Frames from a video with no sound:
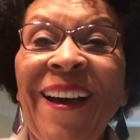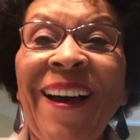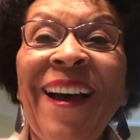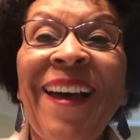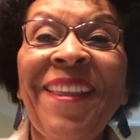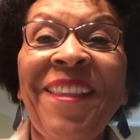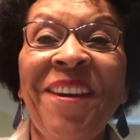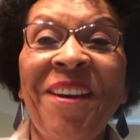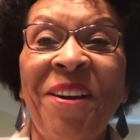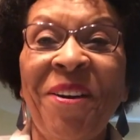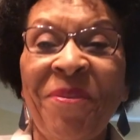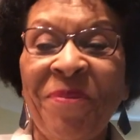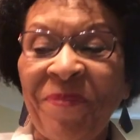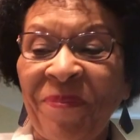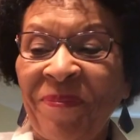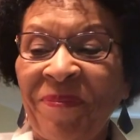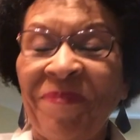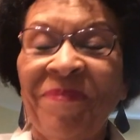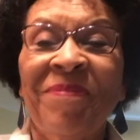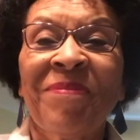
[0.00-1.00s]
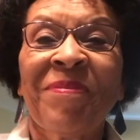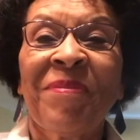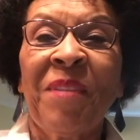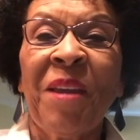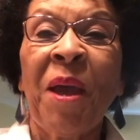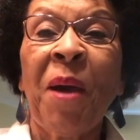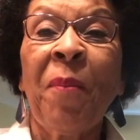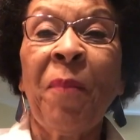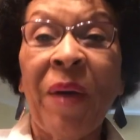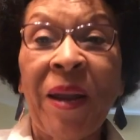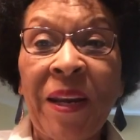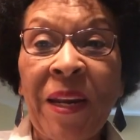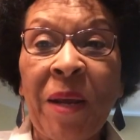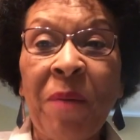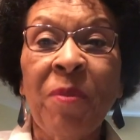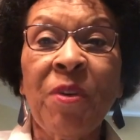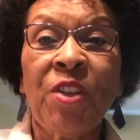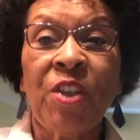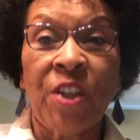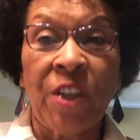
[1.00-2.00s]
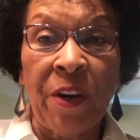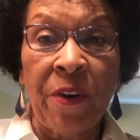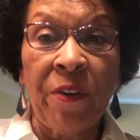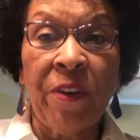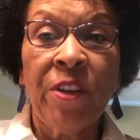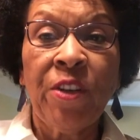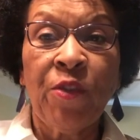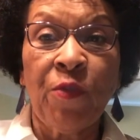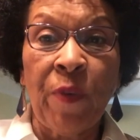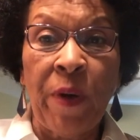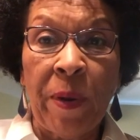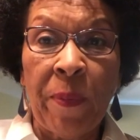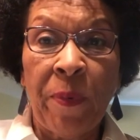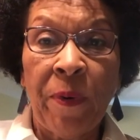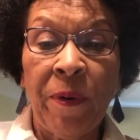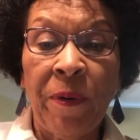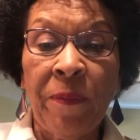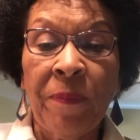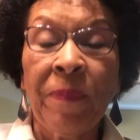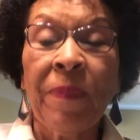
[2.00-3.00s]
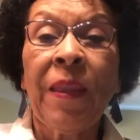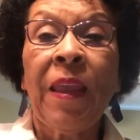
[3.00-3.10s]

Hi there. My name is Sharon Draper,